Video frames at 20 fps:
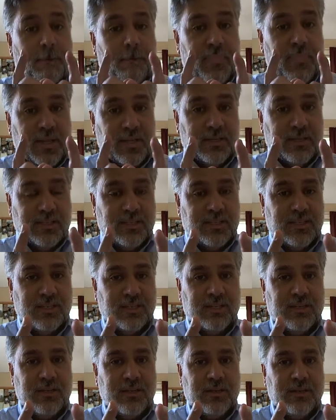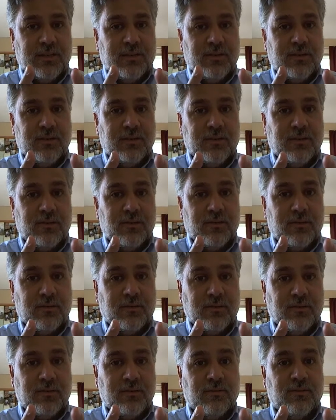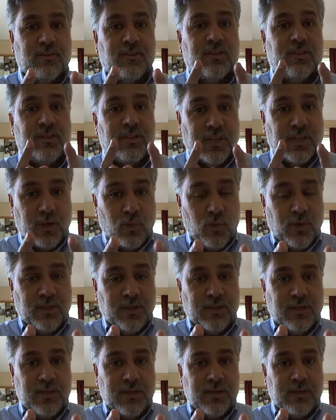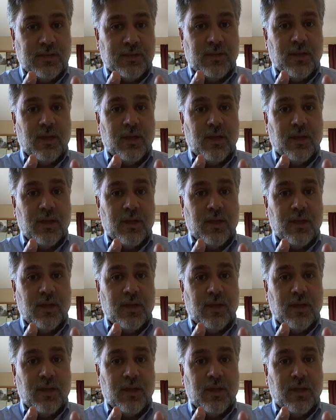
Be consistent, stick with it,